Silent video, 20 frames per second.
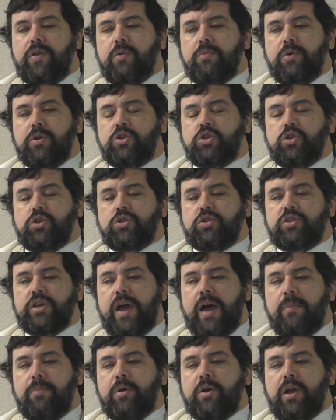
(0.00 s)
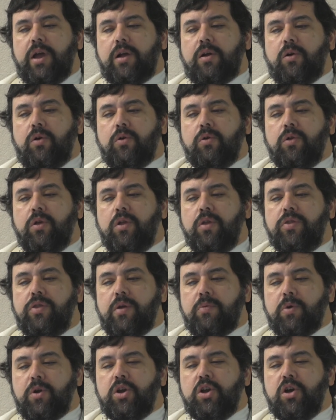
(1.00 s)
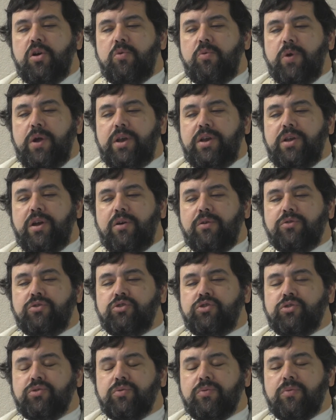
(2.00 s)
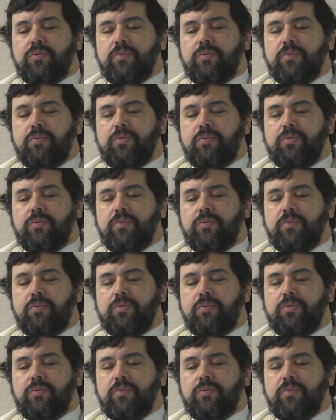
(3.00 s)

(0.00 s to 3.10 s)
the original tabernacle, there were no windows.